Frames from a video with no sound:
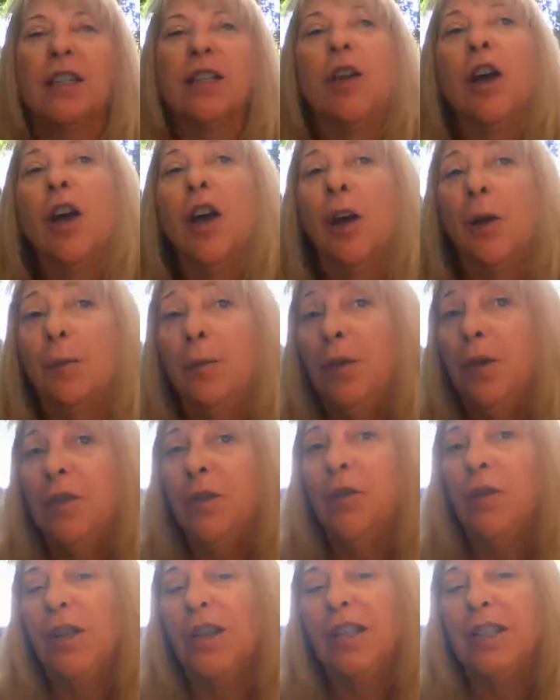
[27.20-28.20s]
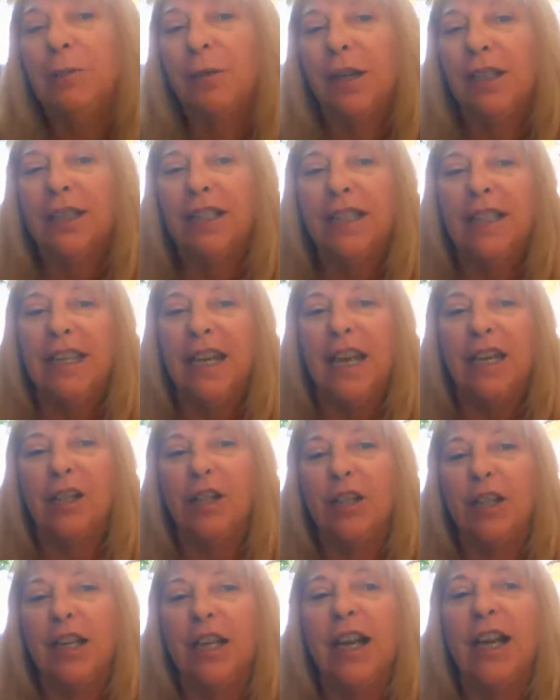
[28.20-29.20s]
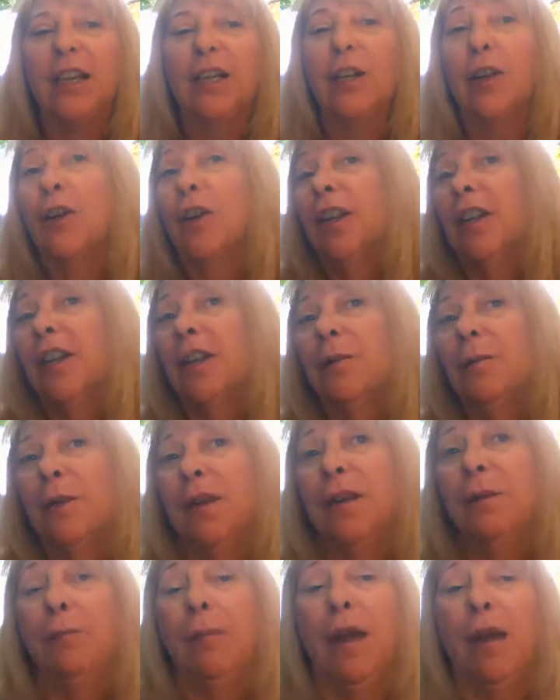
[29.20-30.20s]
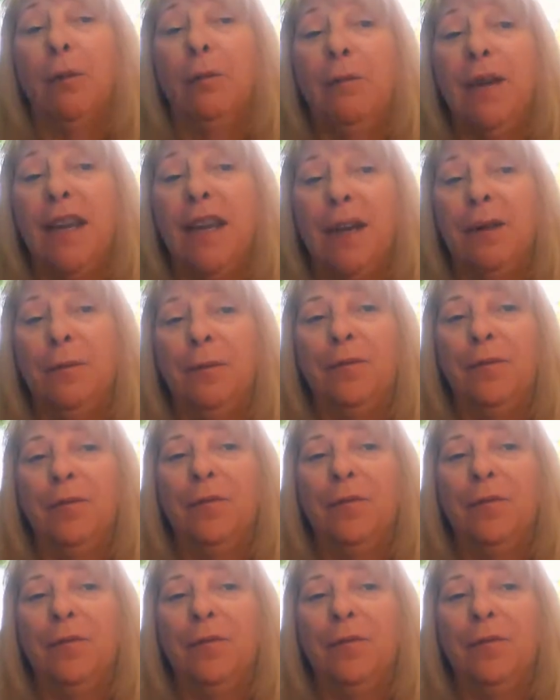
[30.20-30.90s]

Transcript: So I hope you enjoy this presentation and learn a little bit about me.